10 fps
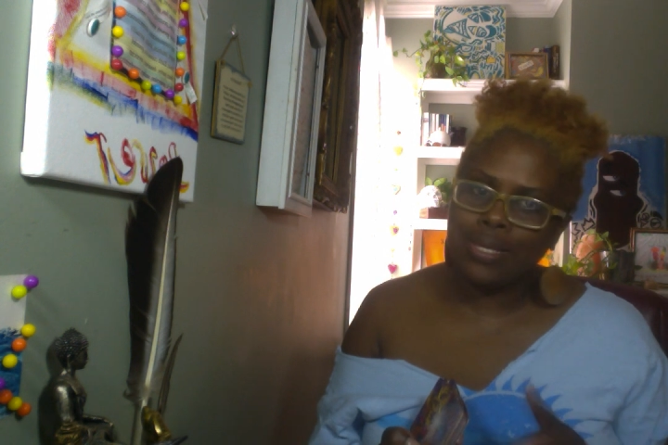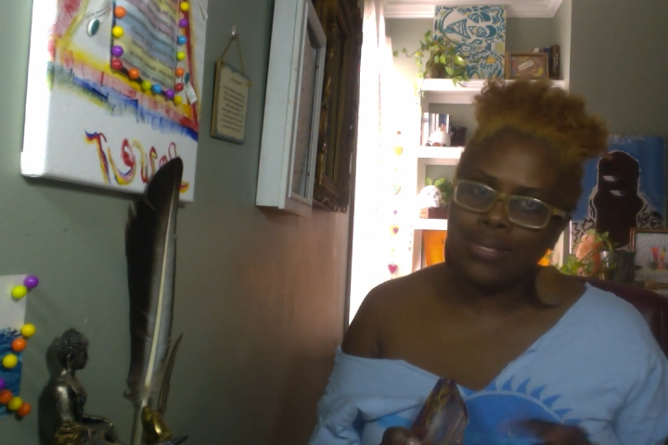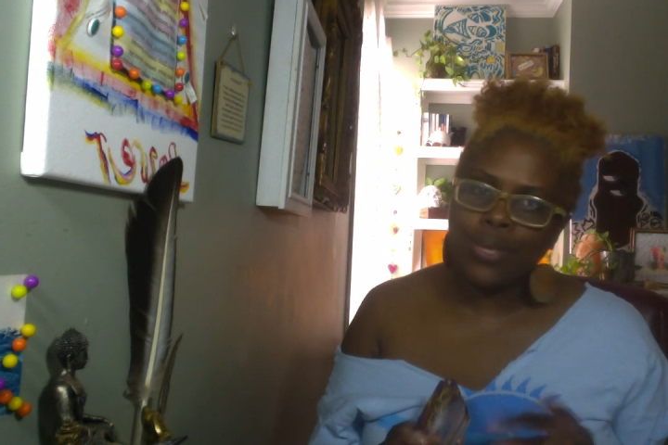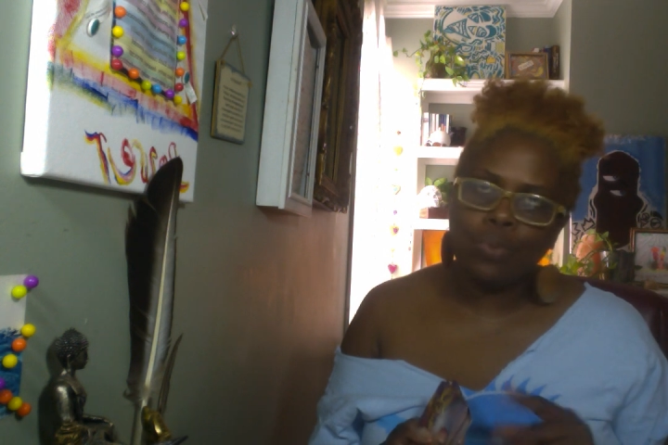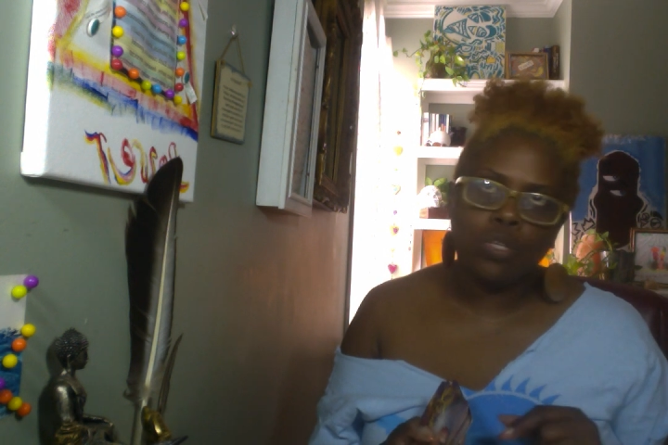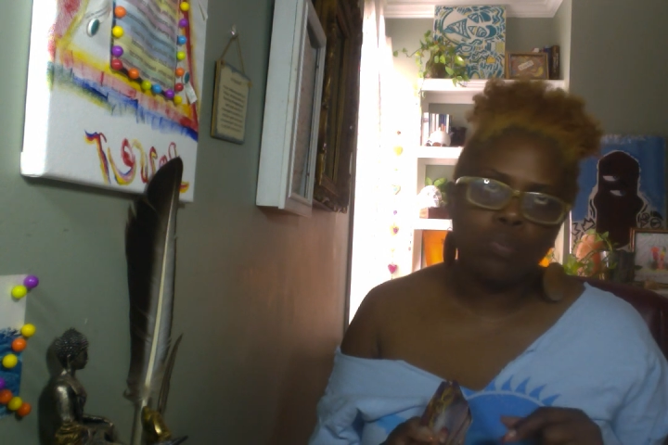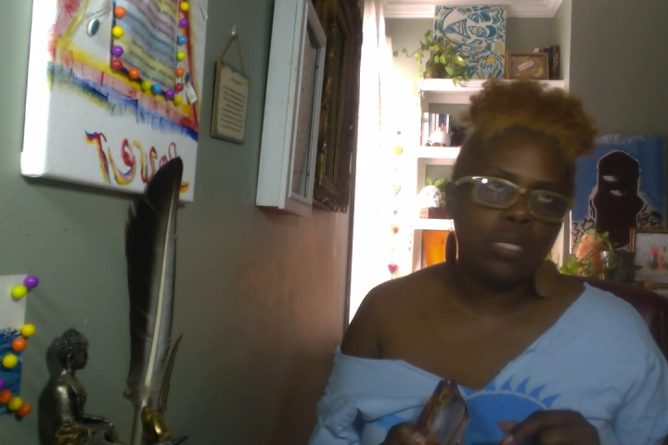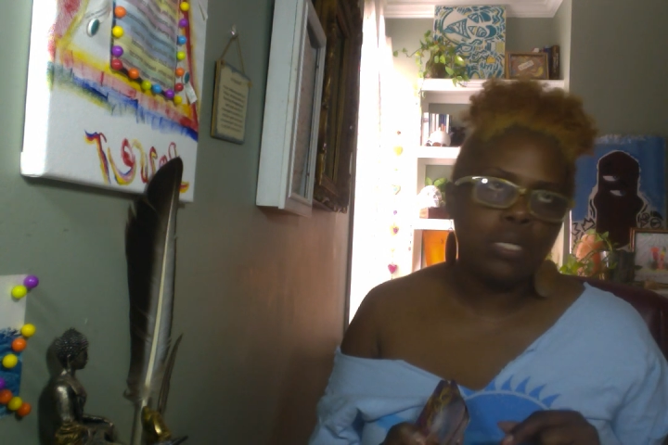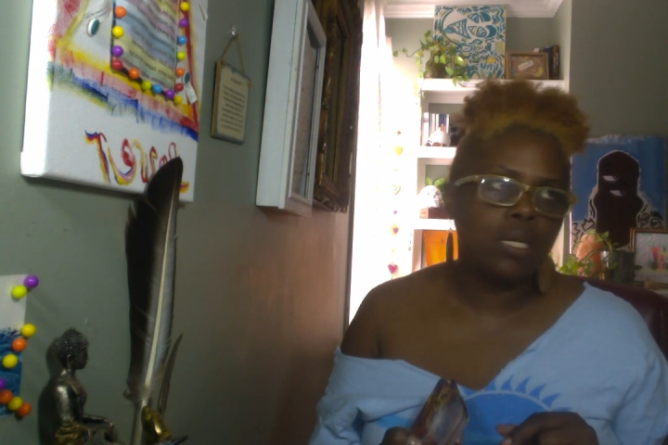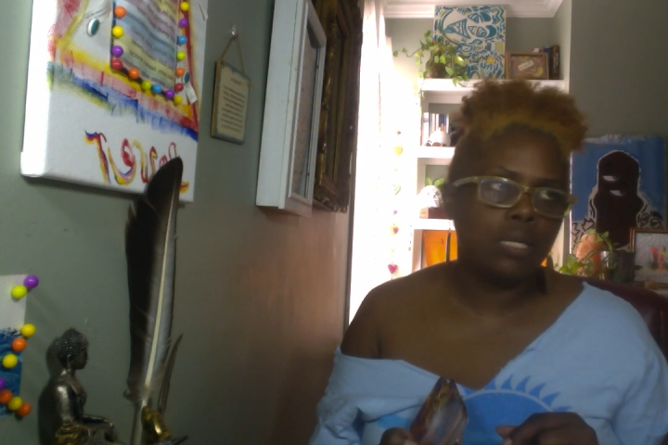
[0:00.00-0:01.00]
is going to
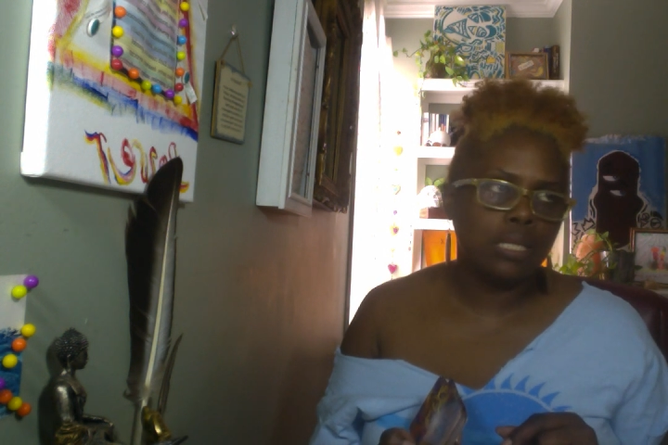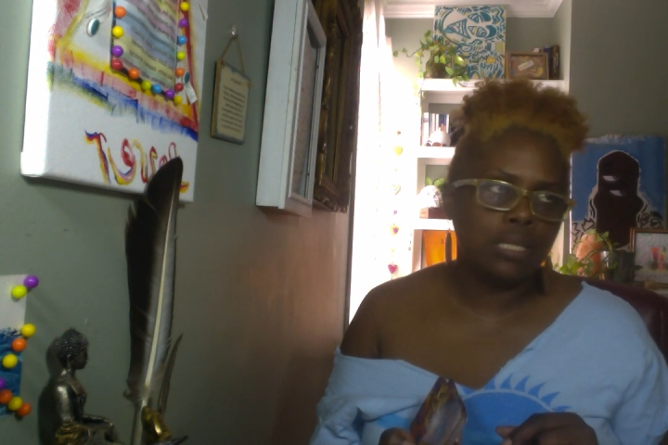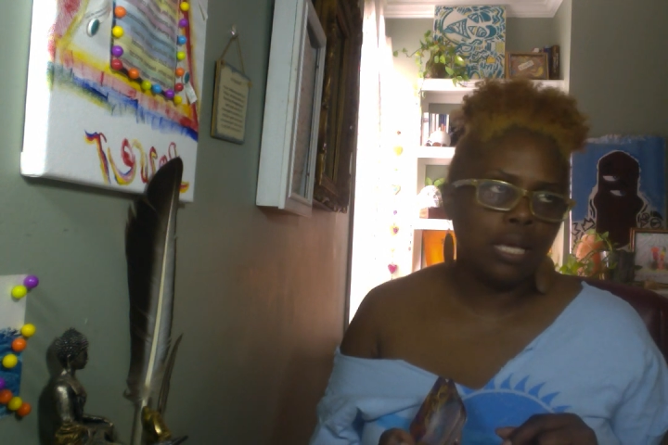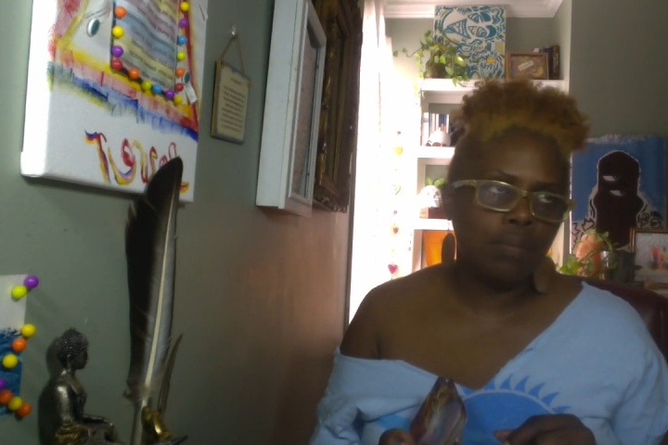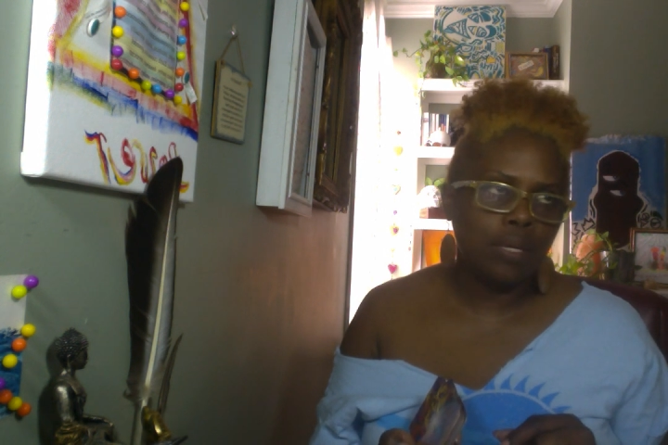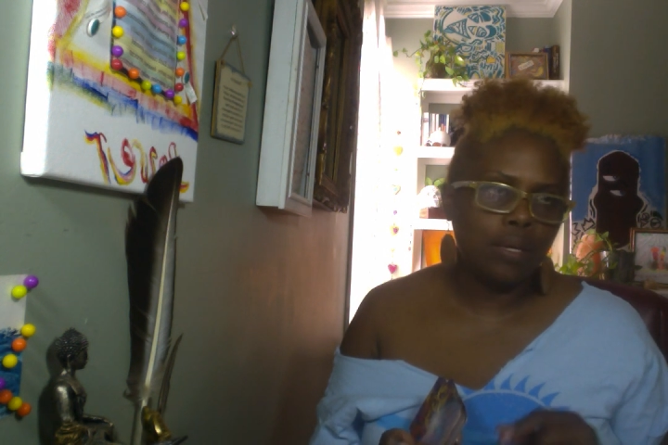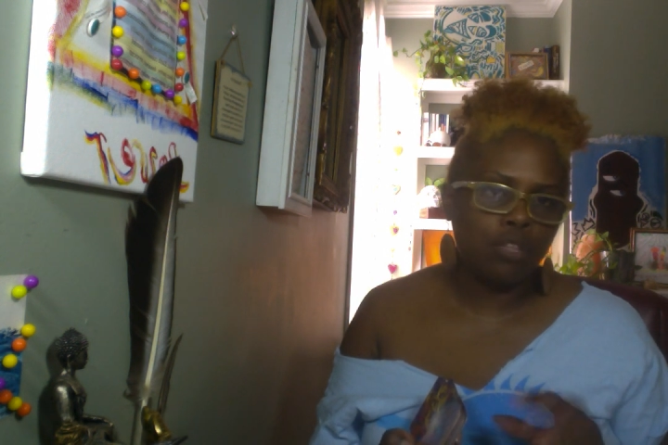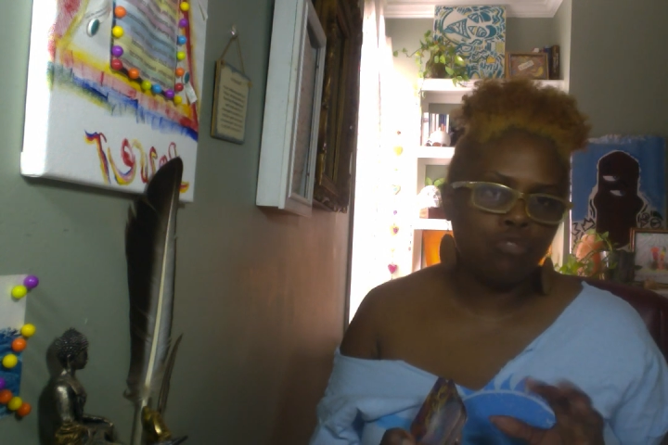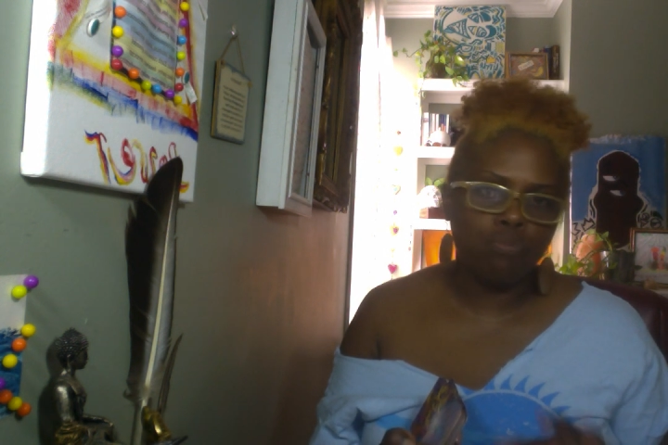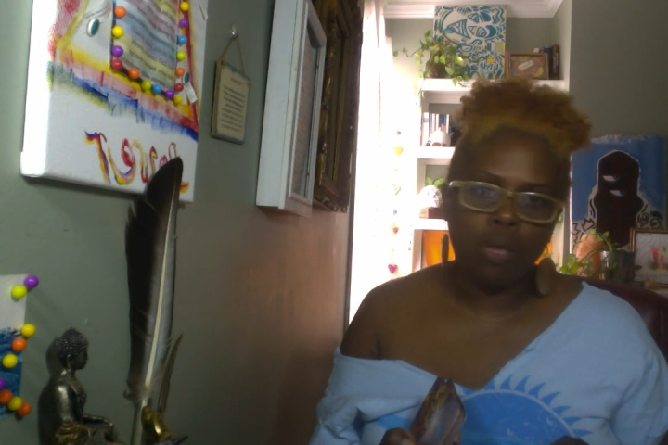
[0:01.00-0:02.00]
be key today
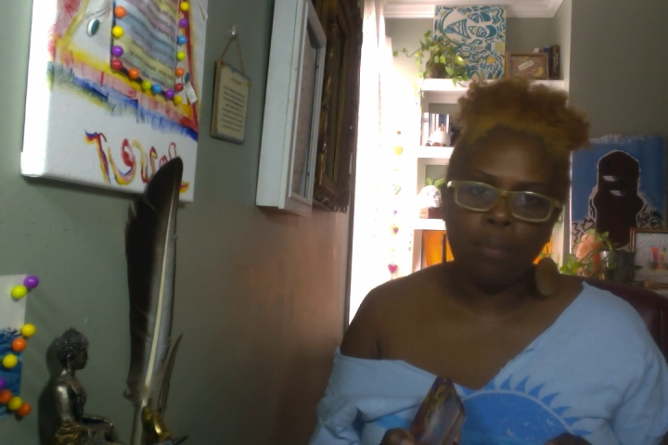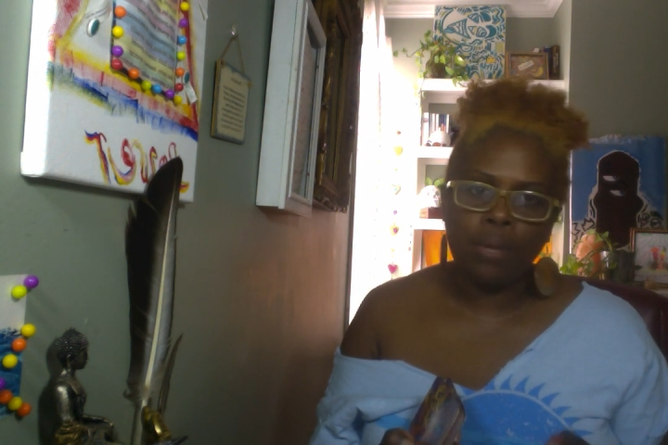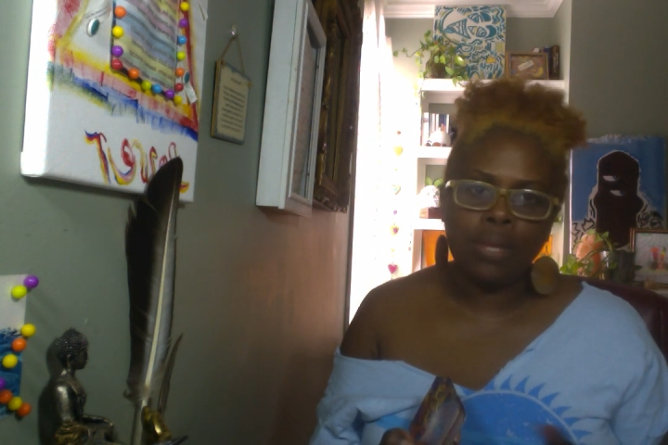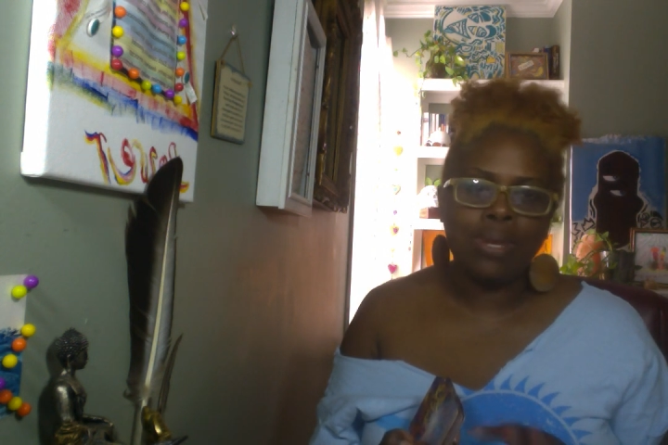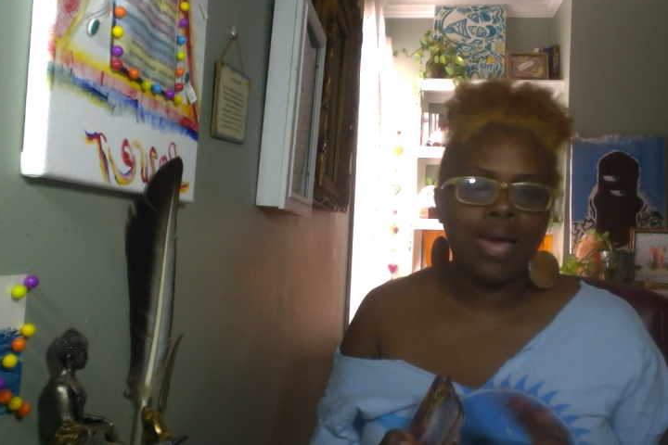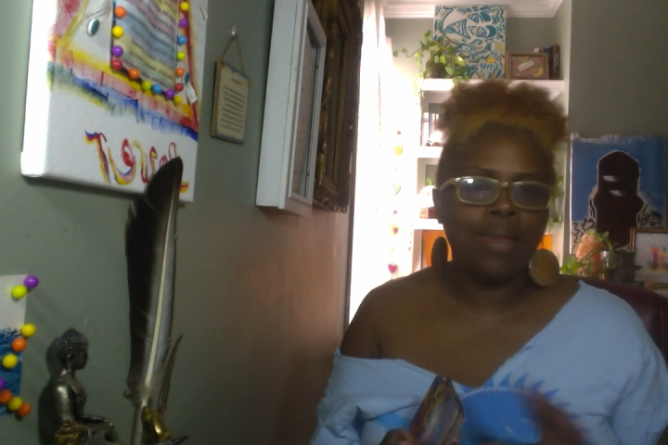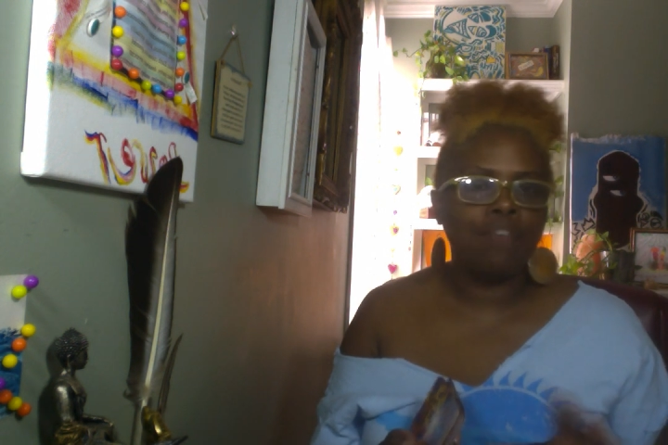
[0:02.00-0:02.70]
because remember, not